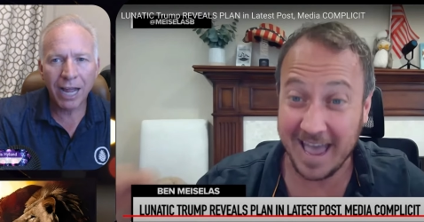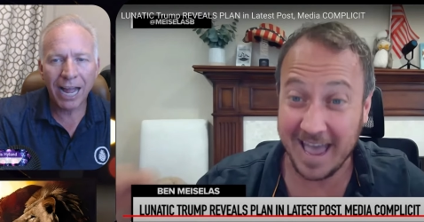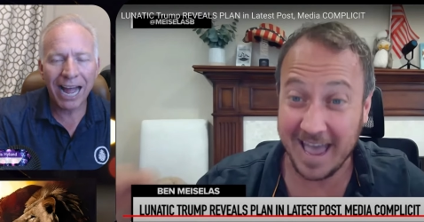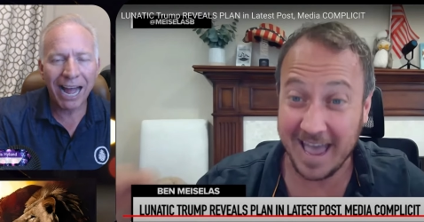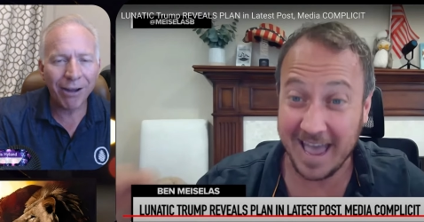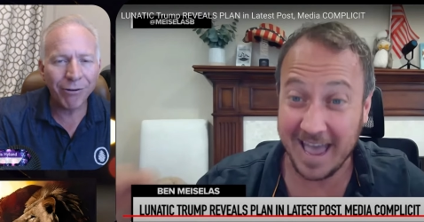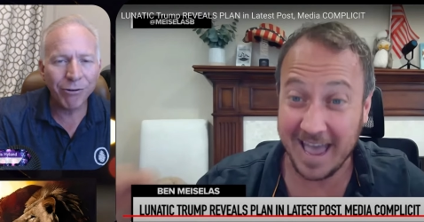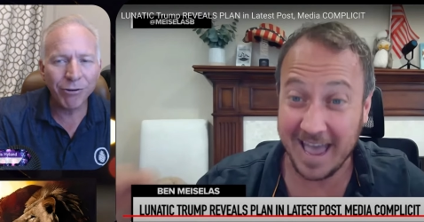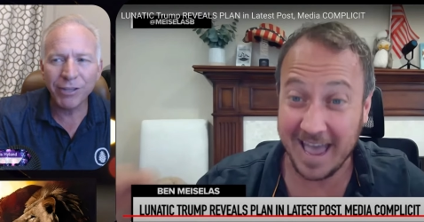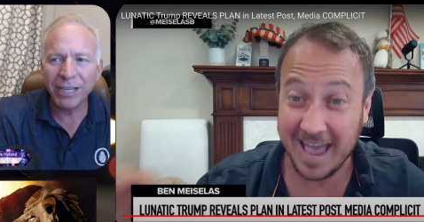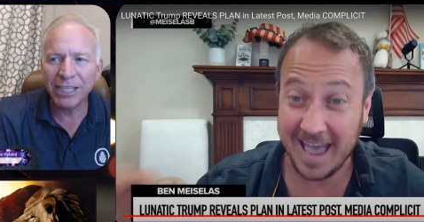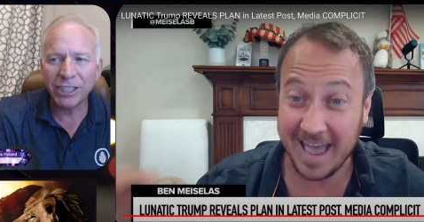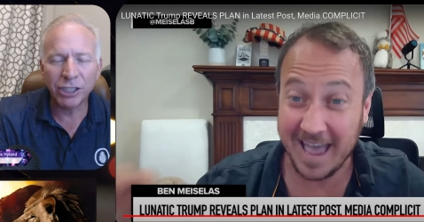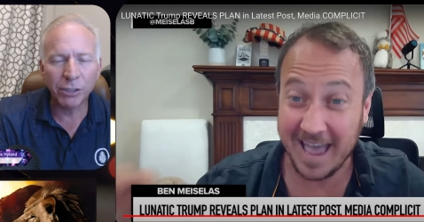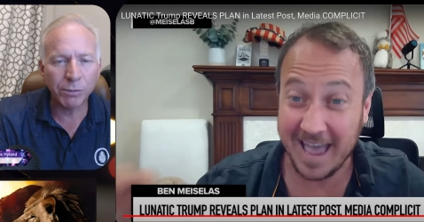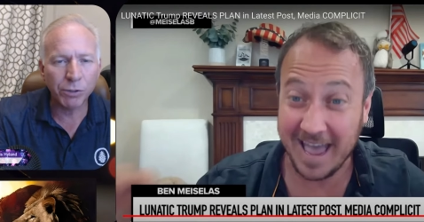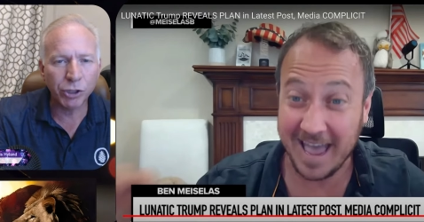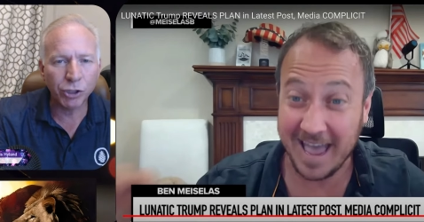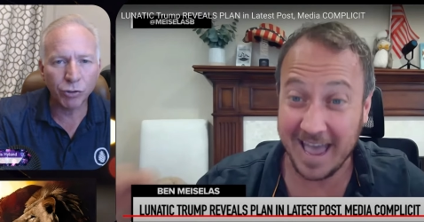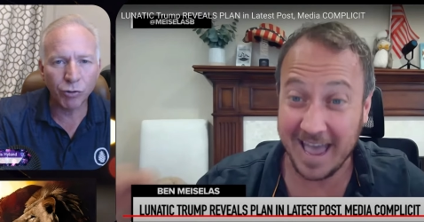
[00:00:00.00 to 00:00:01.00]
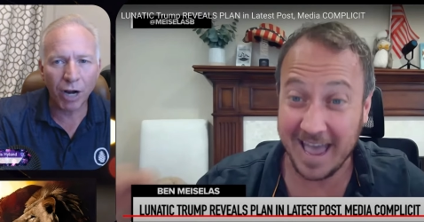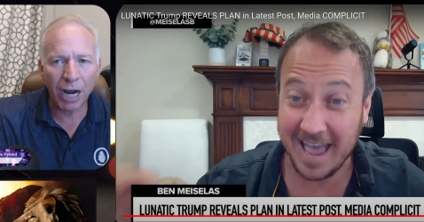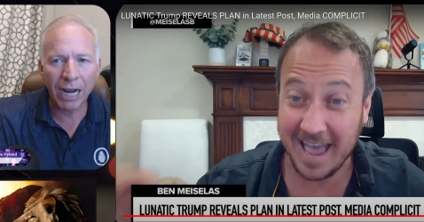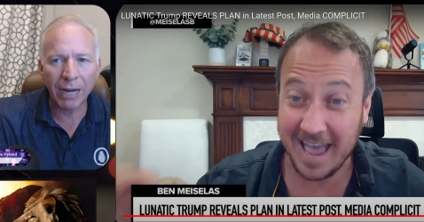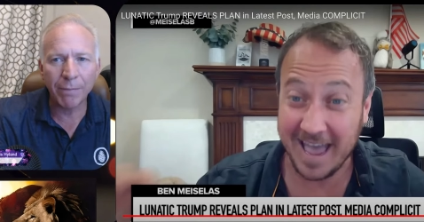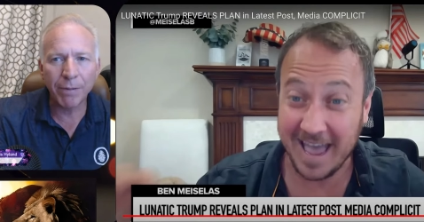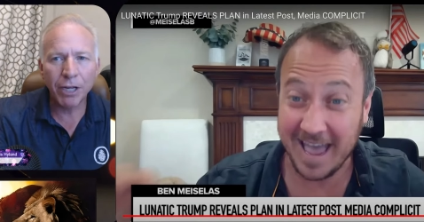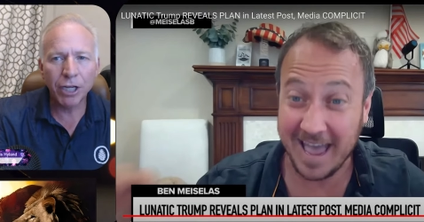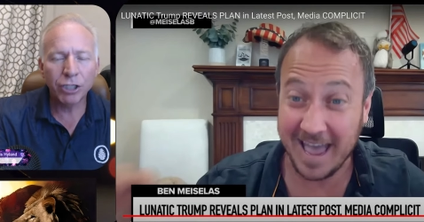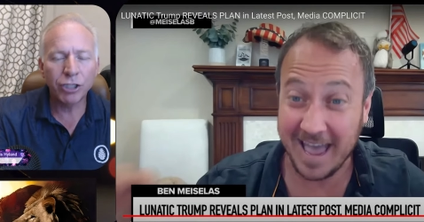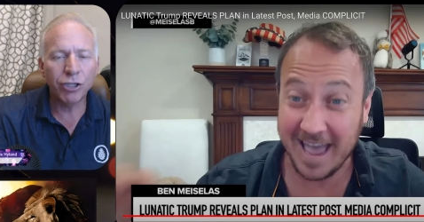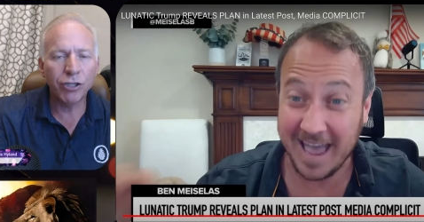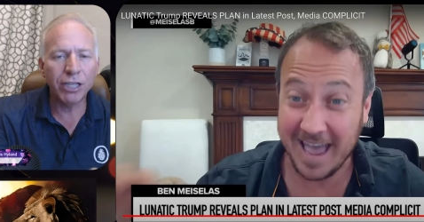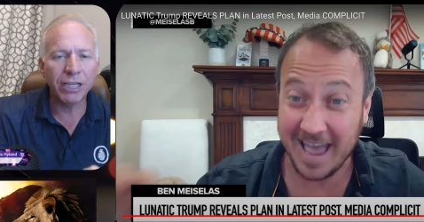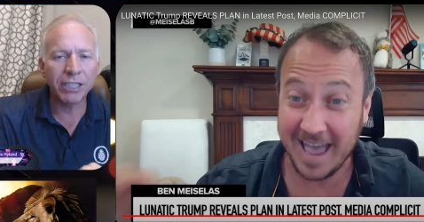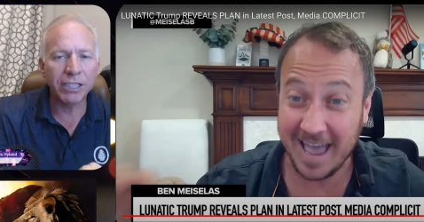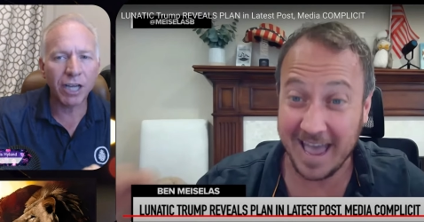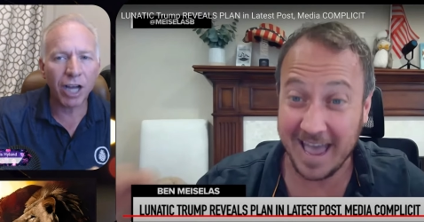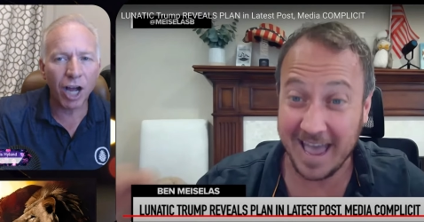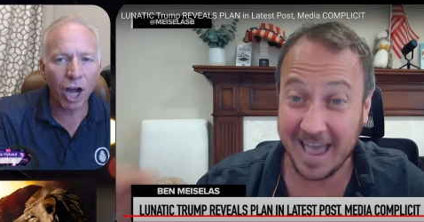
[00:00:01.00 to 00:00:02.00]
Speaker 1: How do they subscribe to
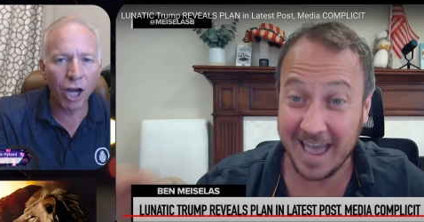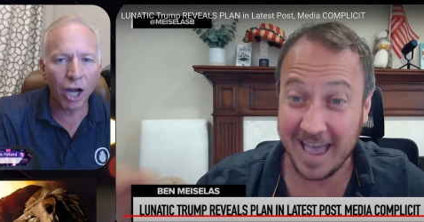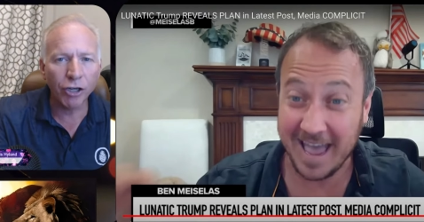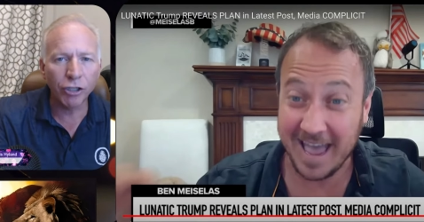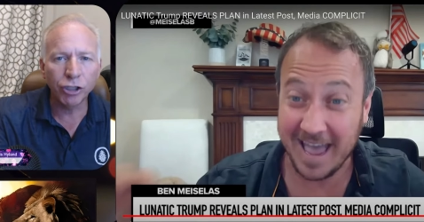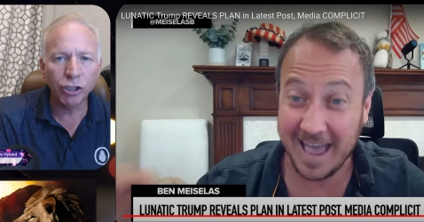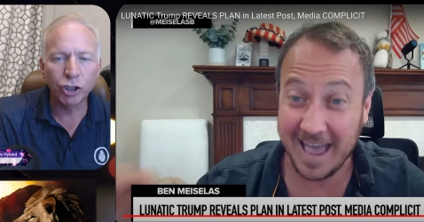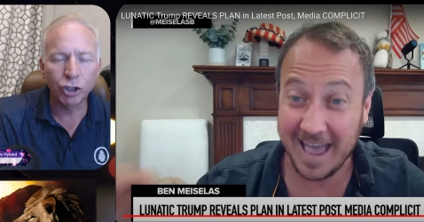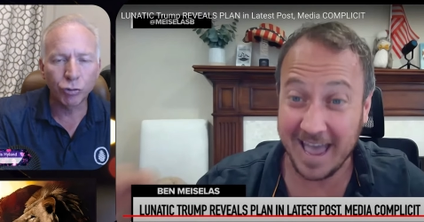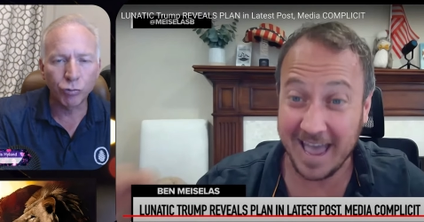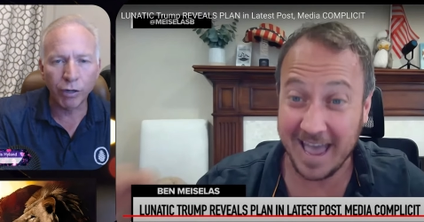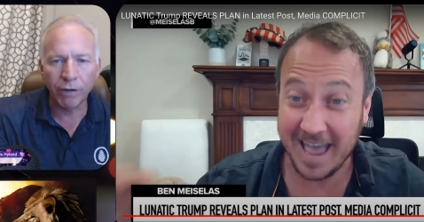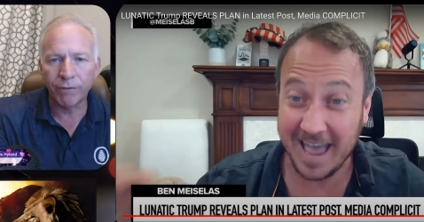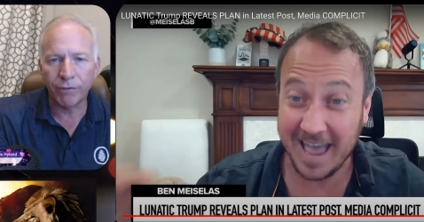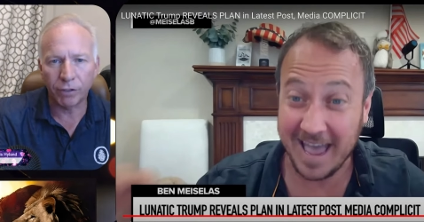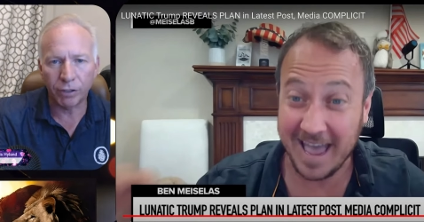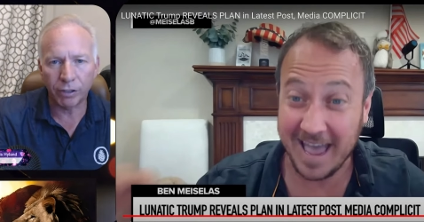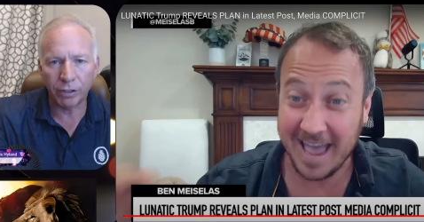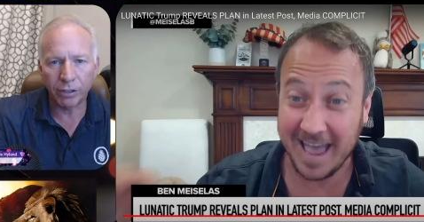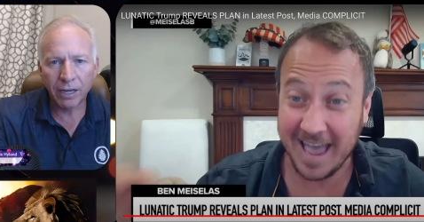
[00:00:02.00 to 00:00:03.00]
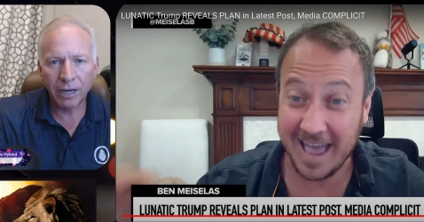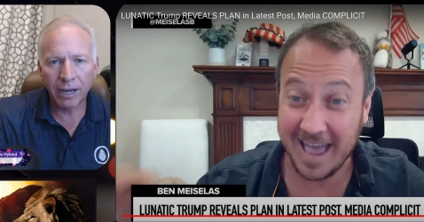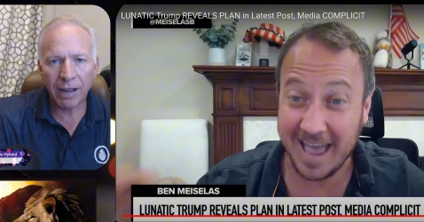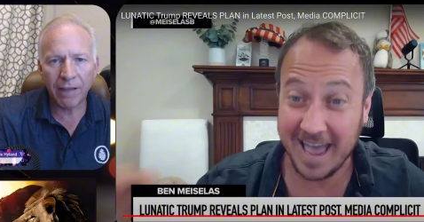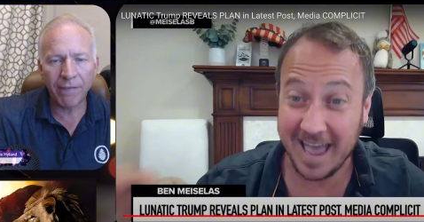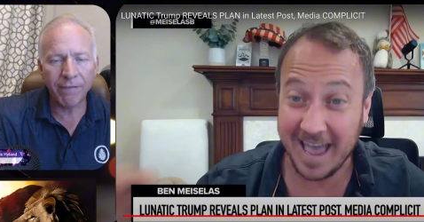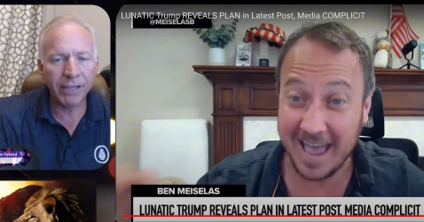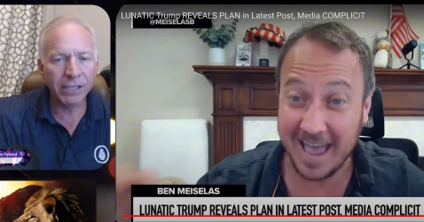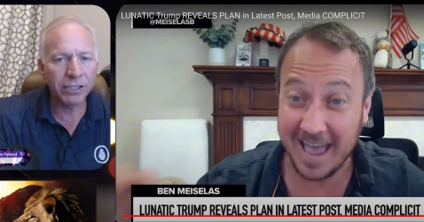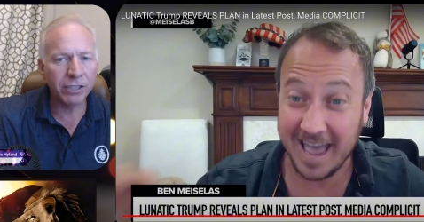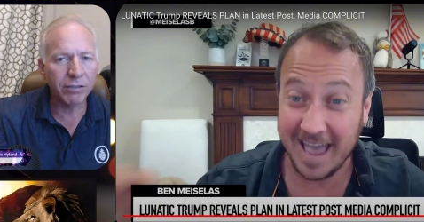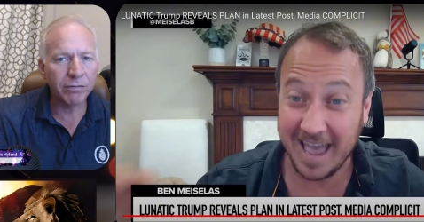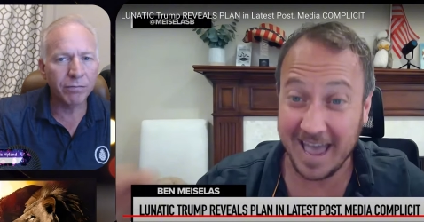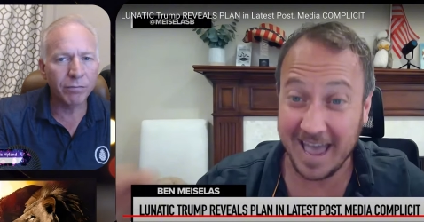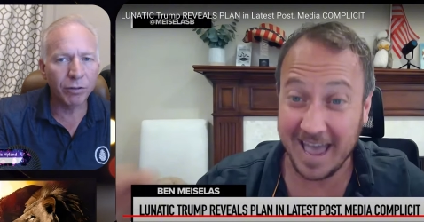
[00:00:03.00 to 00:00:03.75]
this utter drivel and this